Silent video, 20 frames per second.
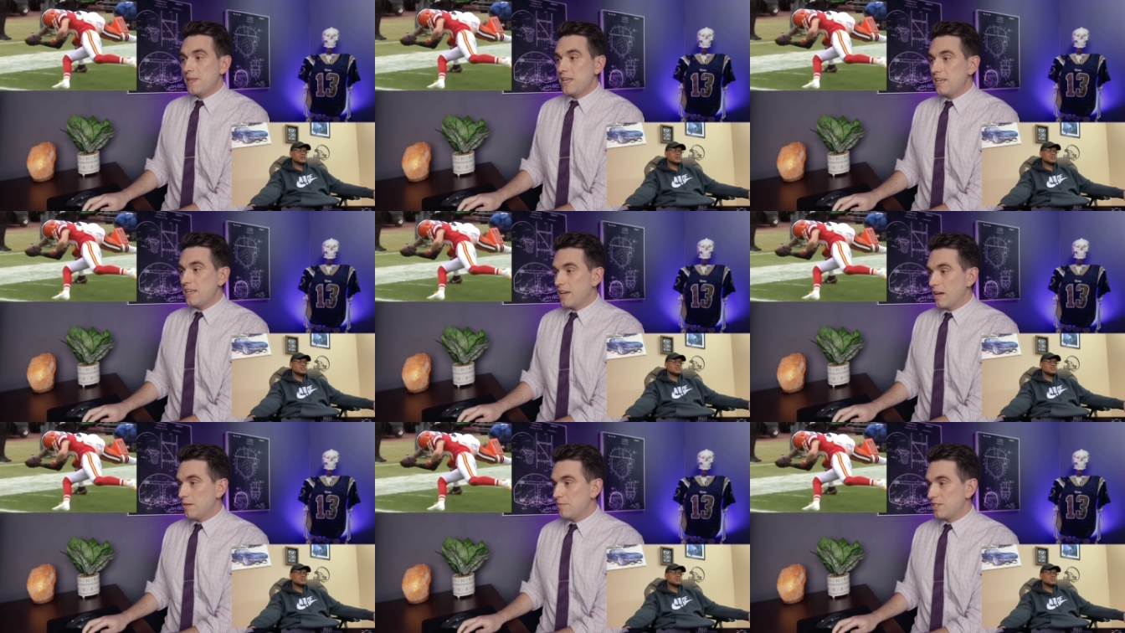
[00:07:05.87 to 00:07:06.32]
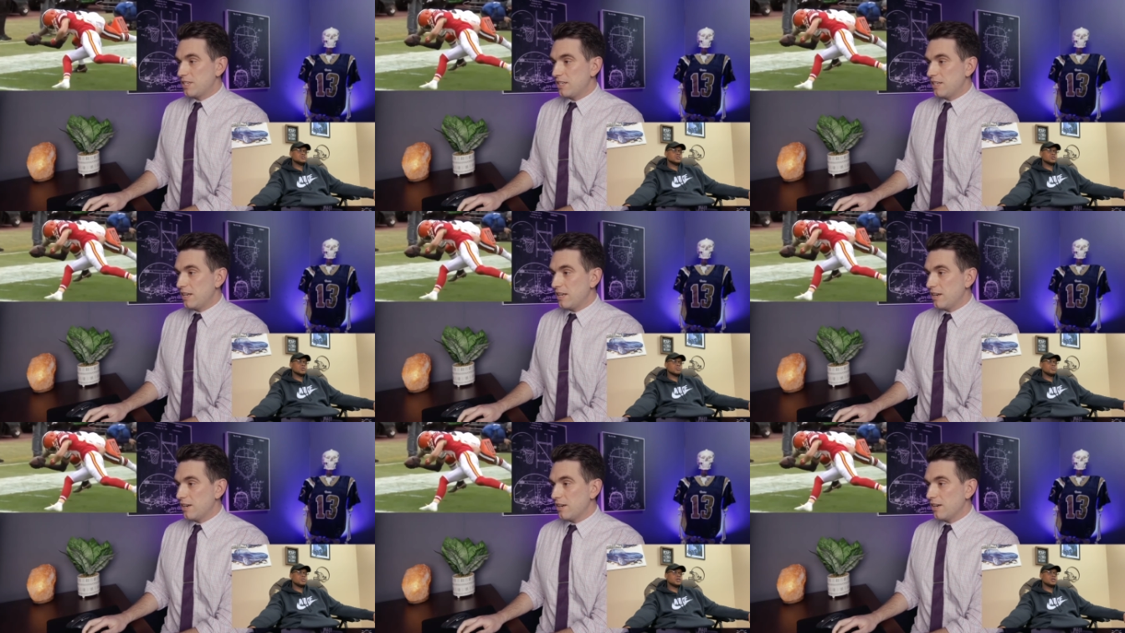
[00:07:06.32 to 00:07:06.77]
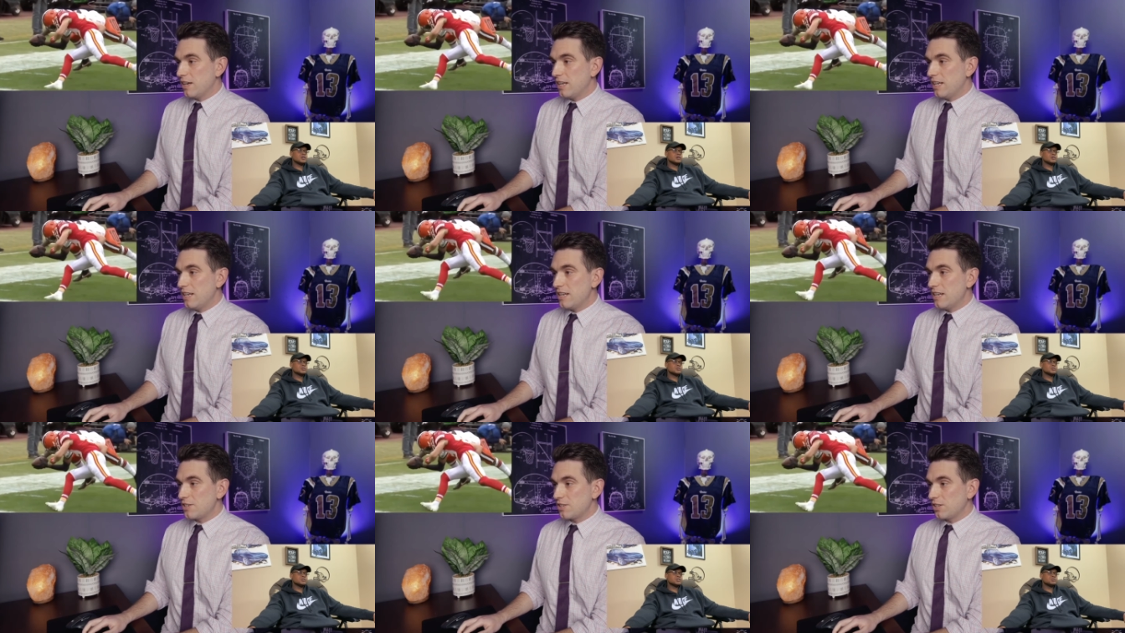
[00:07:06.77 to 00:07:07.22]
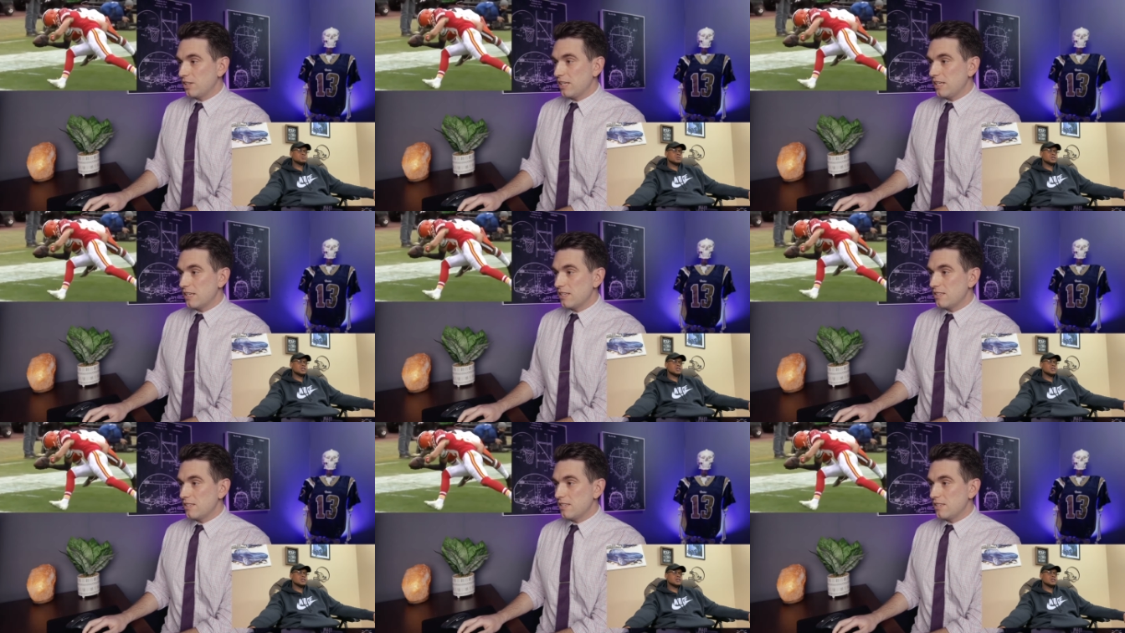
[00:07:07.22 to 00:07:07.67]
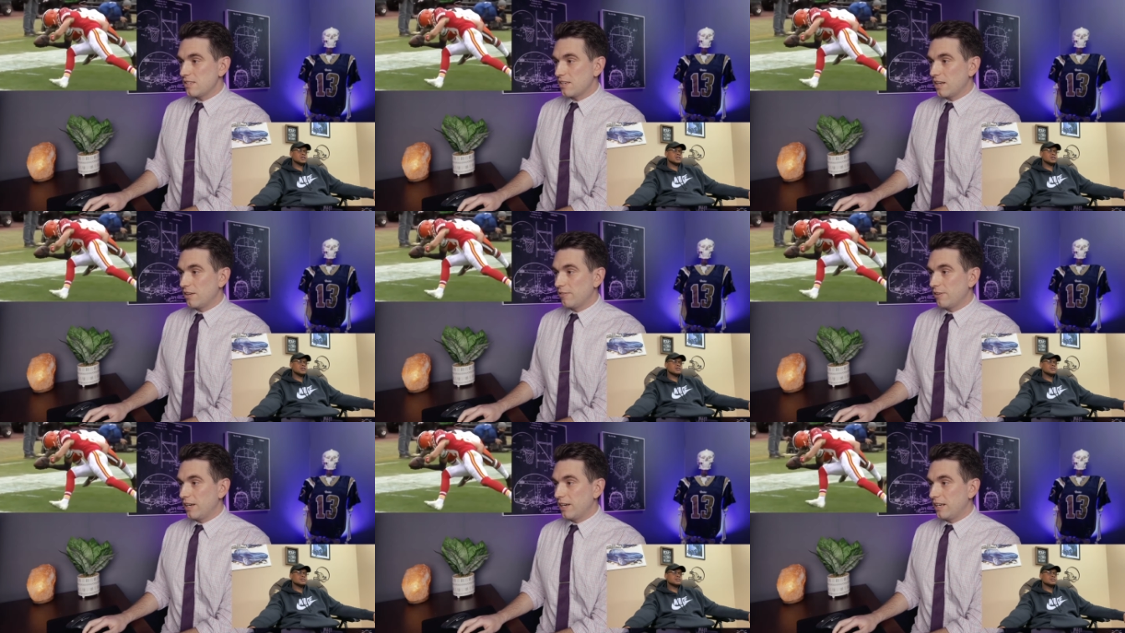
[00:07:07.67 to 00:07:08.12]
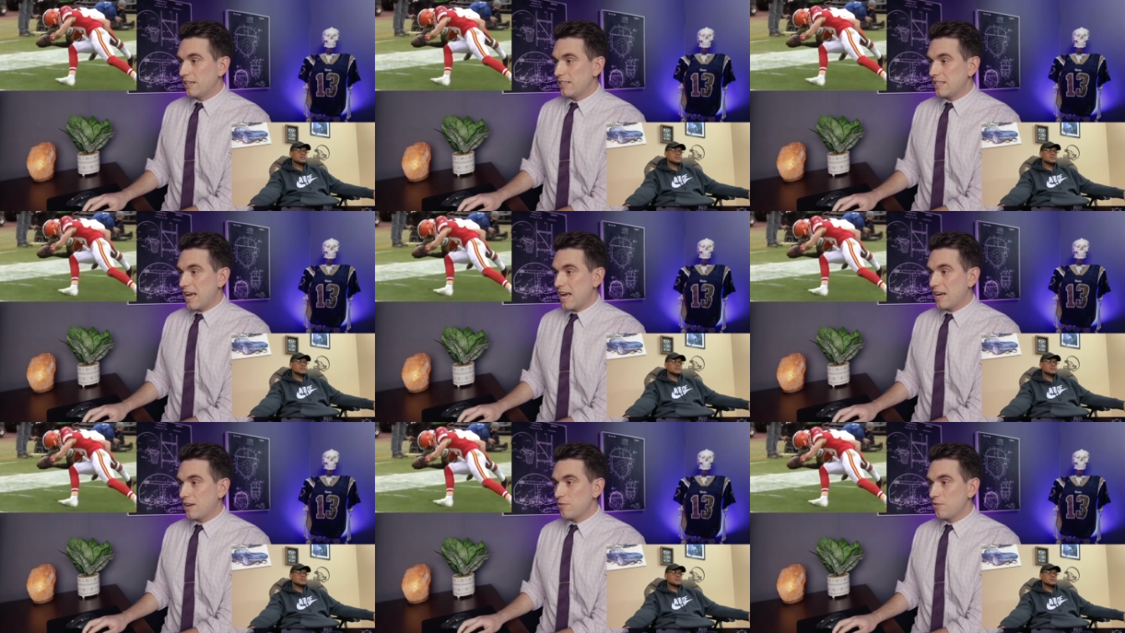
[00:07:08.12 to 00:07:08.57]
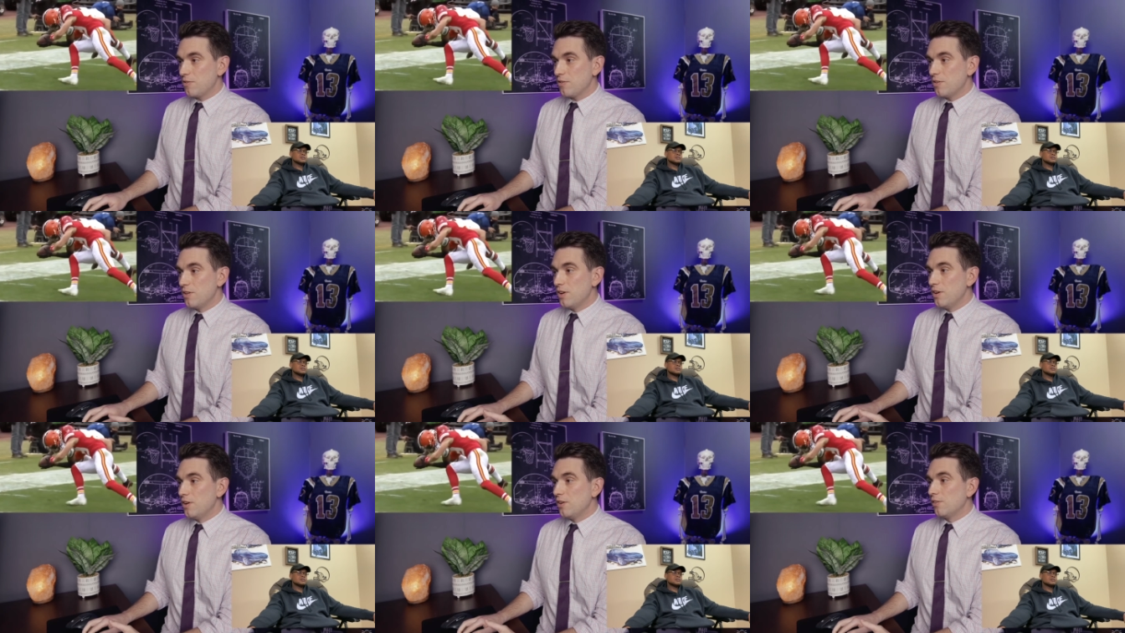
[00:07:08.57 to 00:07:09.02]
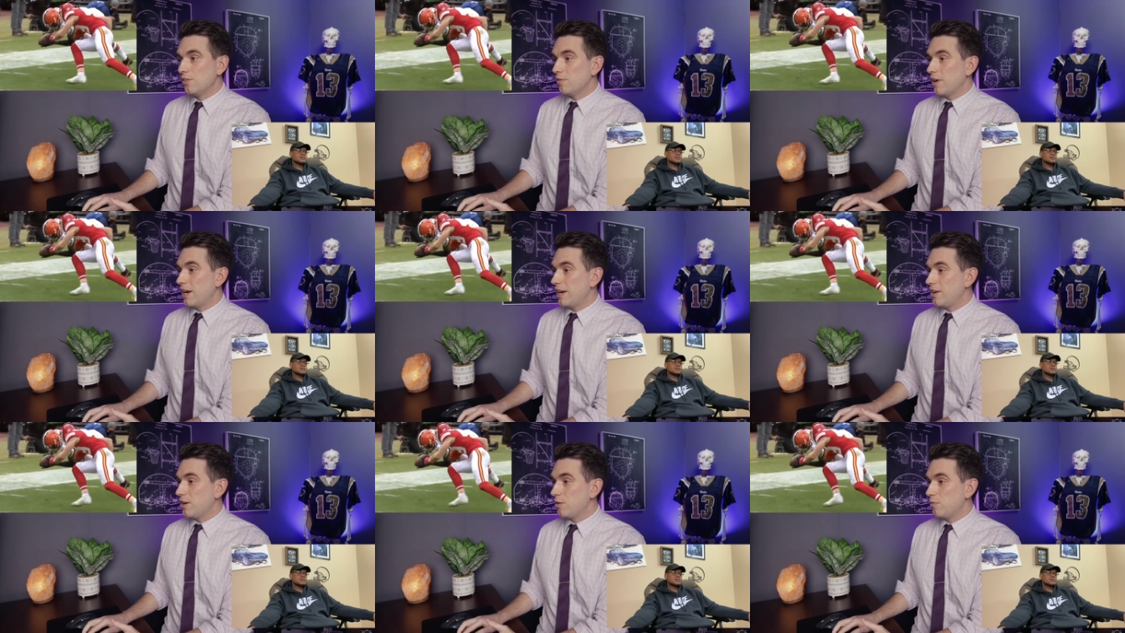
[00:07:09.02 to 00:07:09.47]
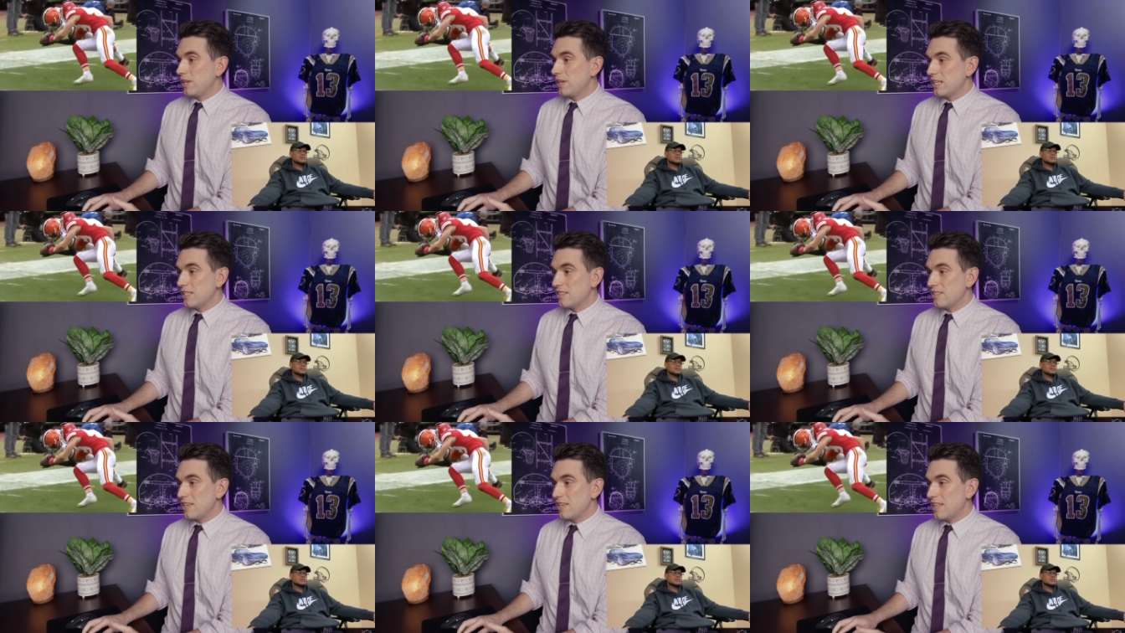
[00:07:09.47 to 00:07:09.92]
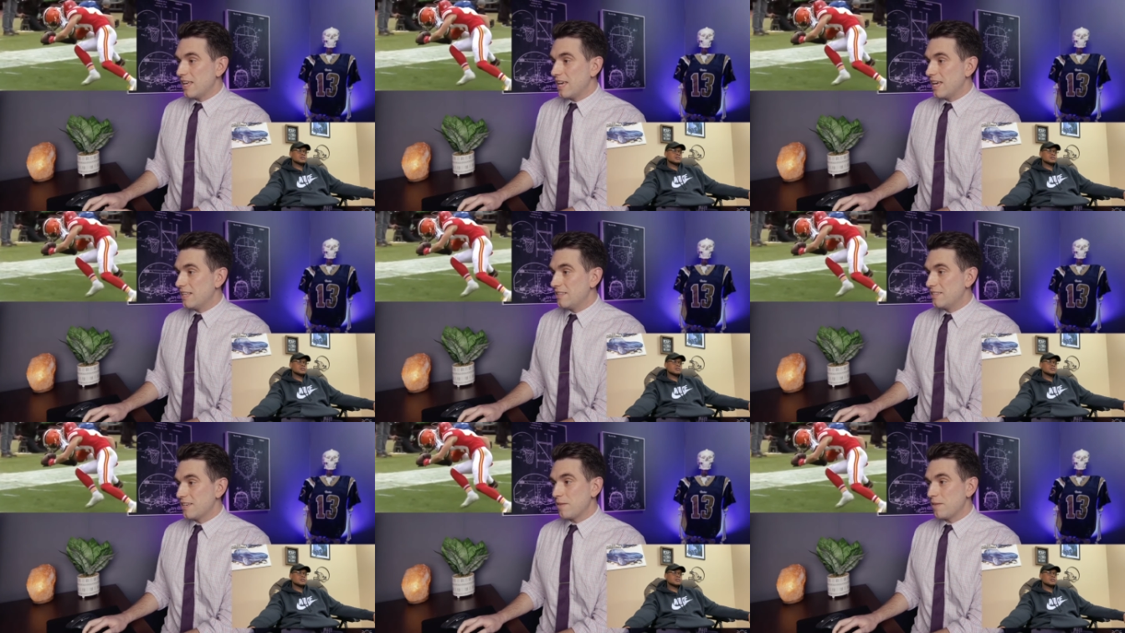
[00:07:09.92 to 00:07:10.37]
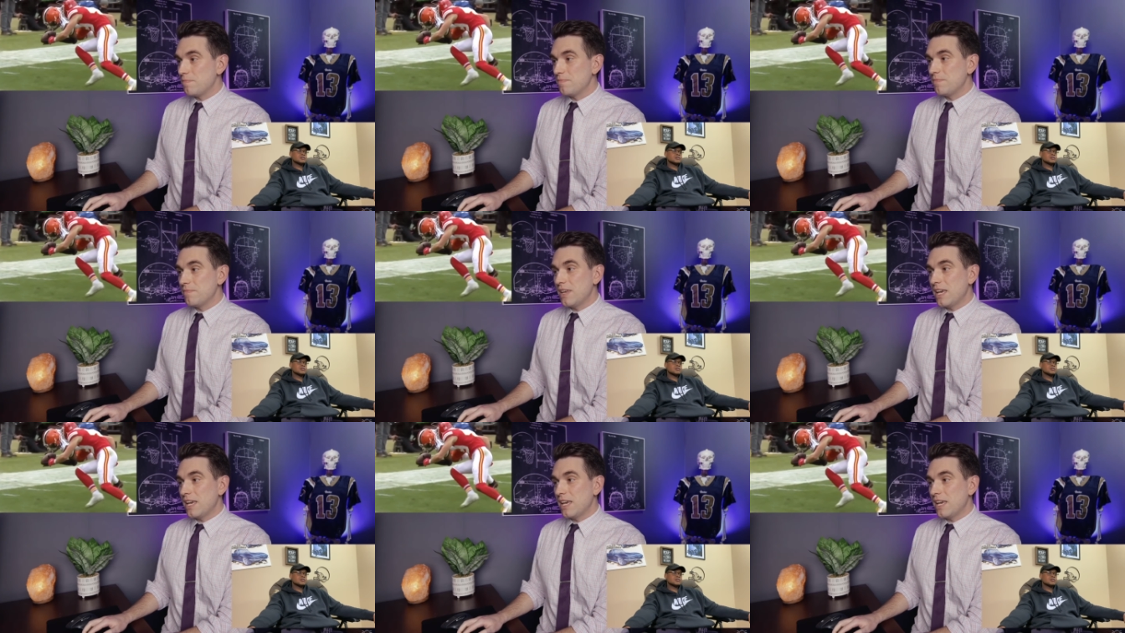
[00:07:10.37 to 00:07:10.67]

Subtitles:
He comes in here initially as he's getting ready to tackle. Right here, we can see the heads up,